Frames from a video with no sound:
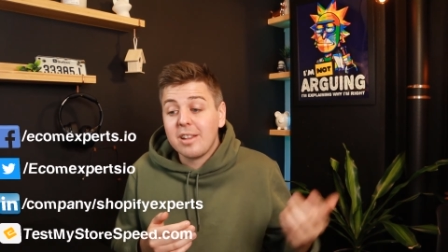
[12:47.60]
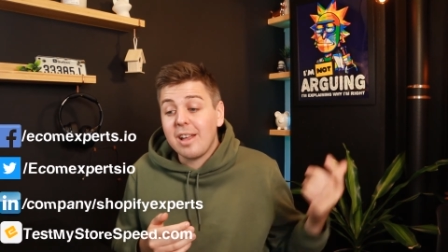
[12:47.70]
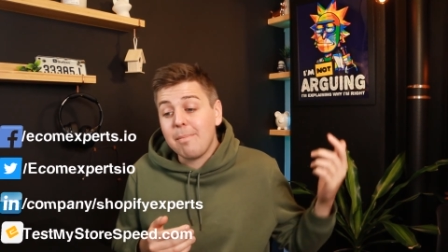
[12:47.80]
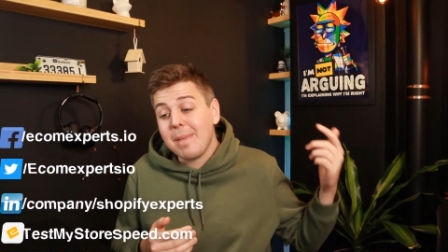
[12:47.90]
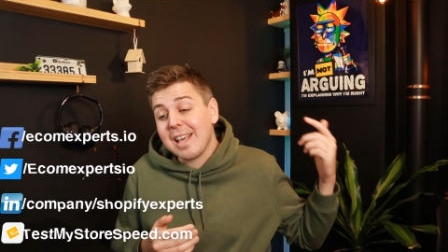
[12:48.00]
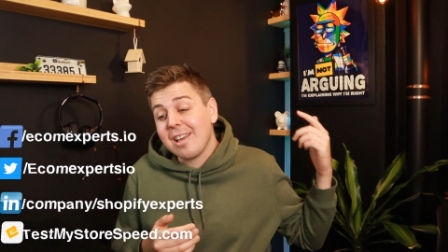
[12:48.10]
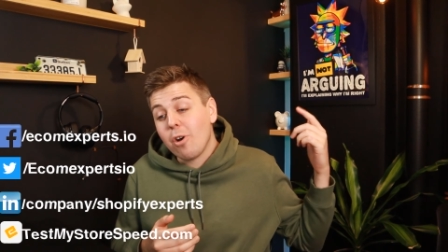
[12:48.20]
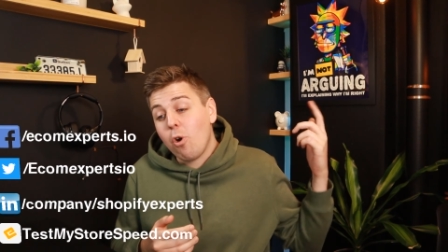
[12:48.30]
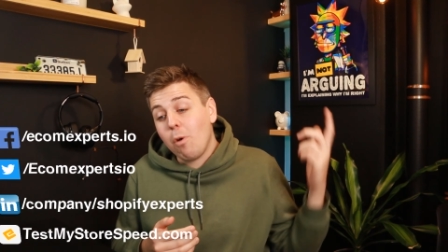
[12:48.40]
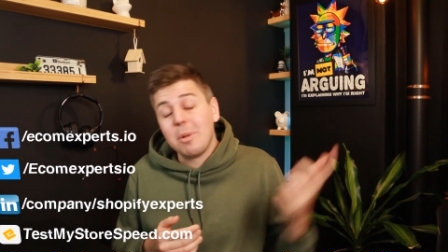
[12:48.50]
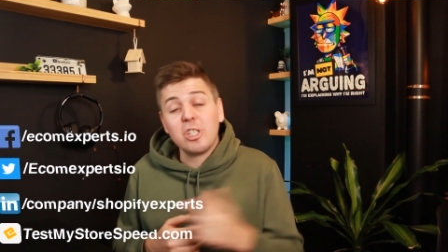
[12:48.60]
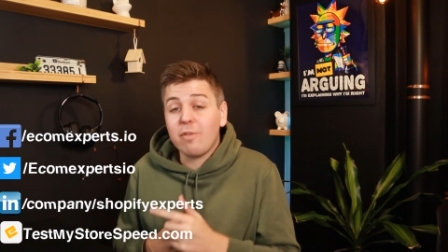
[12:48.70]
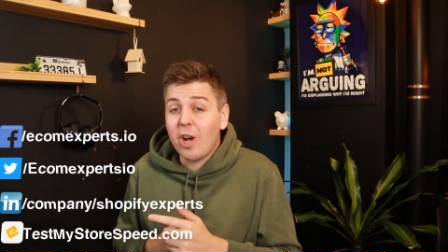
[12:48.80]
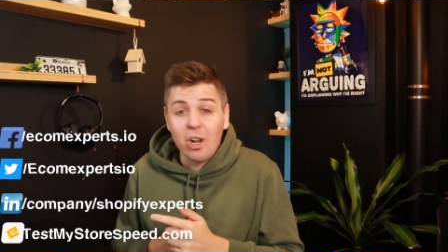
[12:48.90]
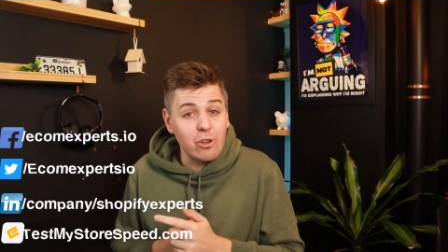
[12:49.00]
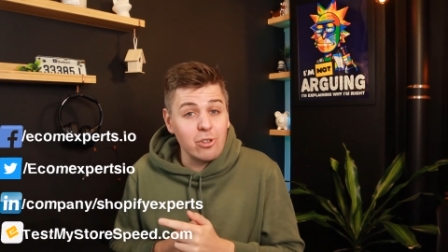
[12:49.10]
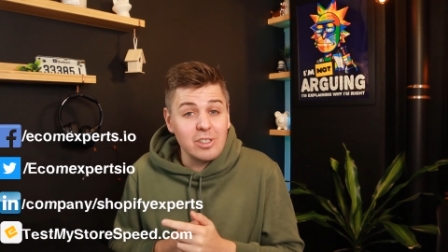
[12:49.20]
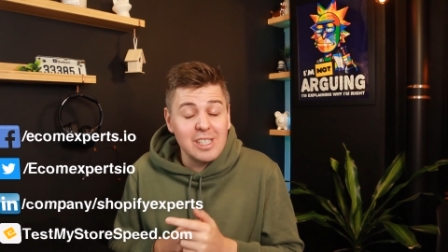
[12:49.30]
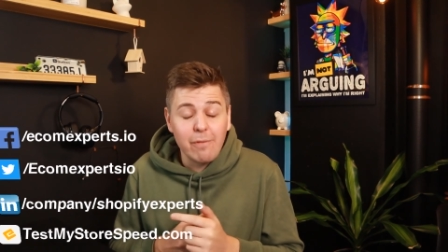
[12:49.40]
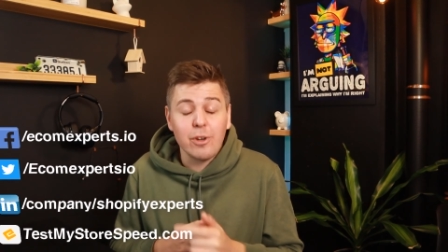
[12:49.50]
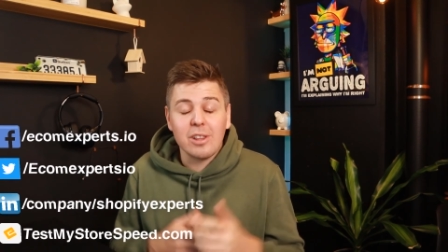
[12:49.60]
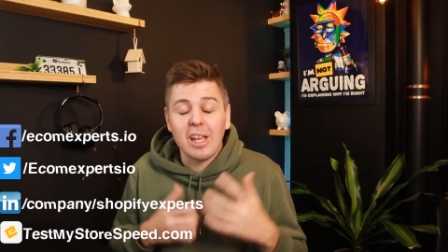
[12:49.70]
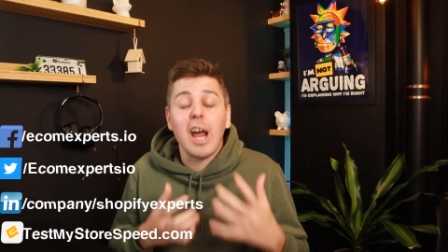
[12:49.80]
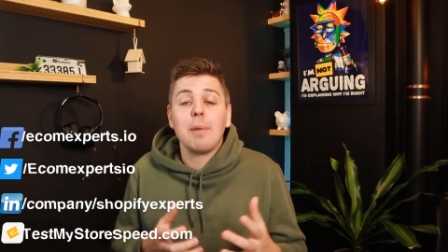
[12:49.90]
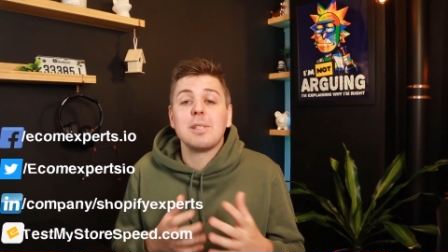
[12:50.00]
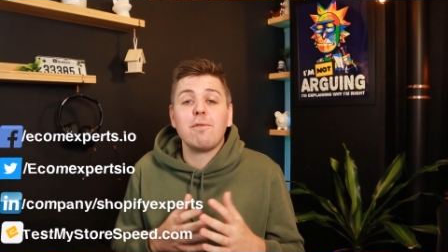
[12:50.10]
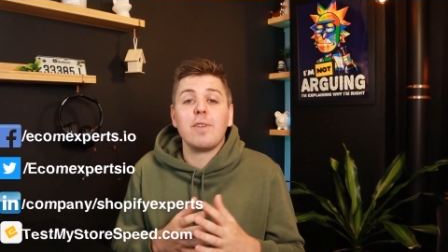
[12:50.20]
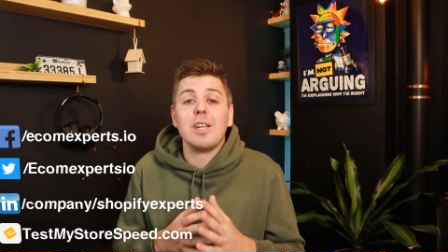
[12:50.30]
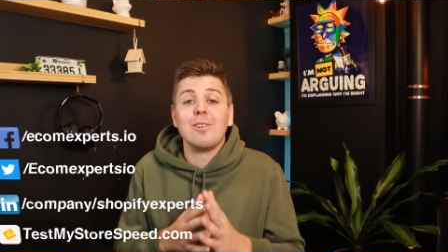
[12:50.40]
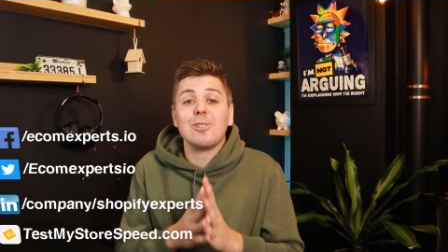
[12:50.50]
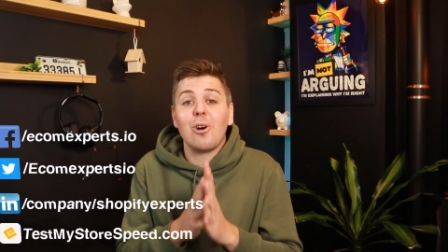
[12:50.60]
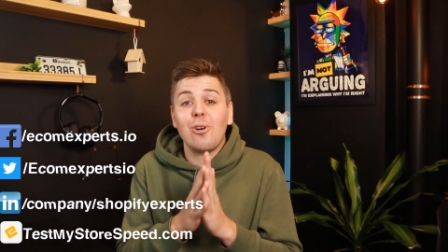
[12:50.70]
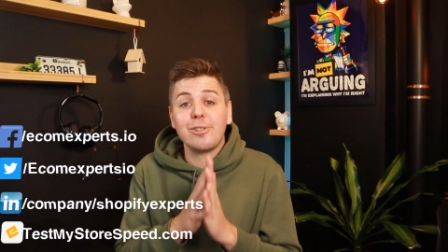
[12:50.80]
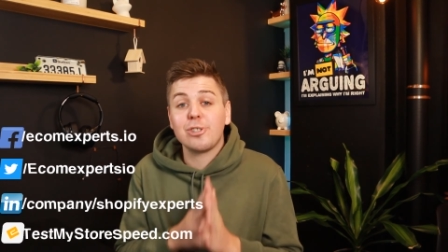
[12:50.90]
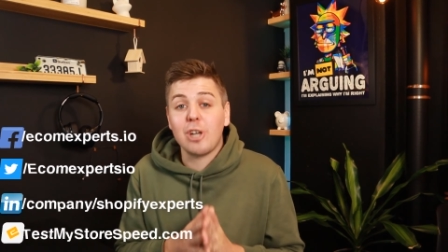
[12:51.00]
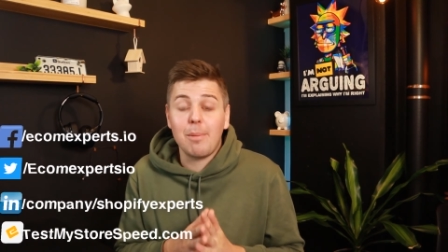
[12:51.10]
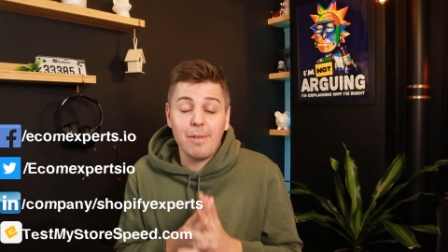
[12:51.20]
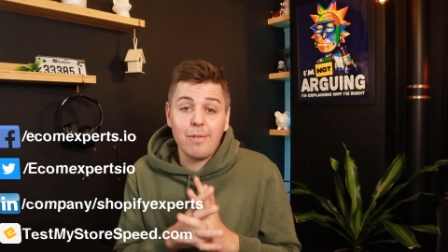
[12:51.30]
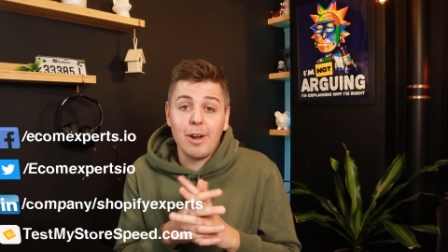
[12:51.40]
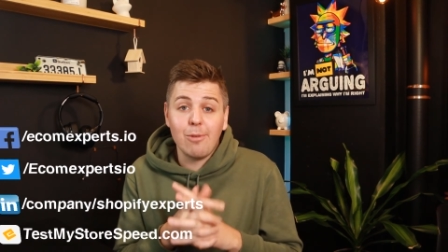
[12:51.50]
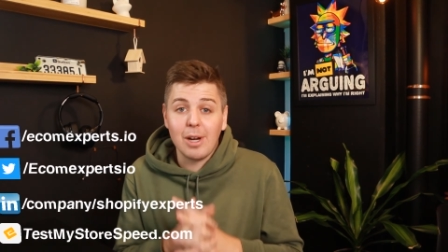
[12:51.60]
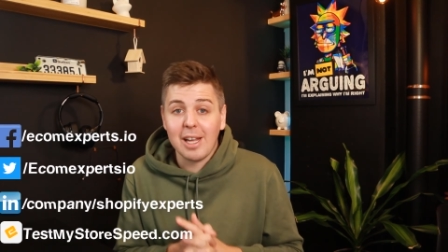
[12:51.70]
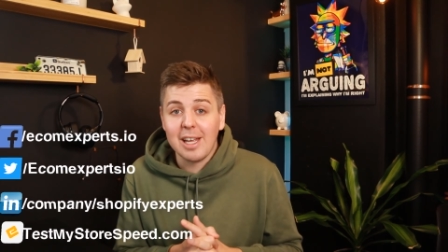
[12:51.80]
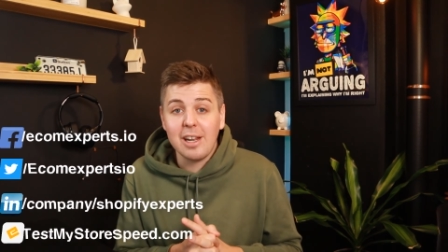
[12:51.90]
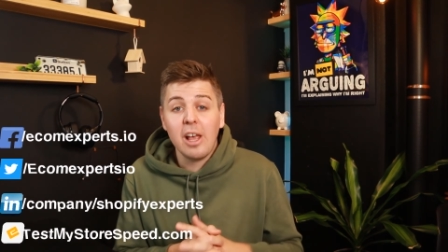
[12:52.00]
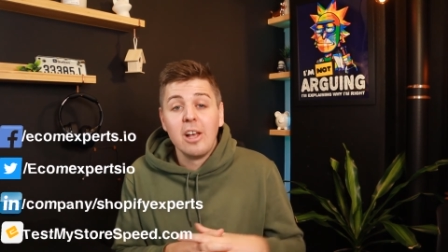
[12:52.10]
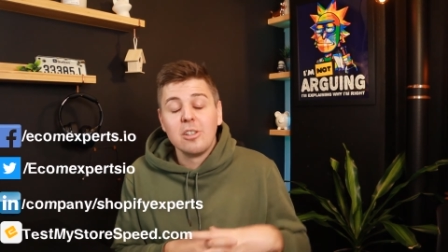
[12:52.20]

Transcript: And I'm making a whole bunch of other different types of videos, all Shopify related.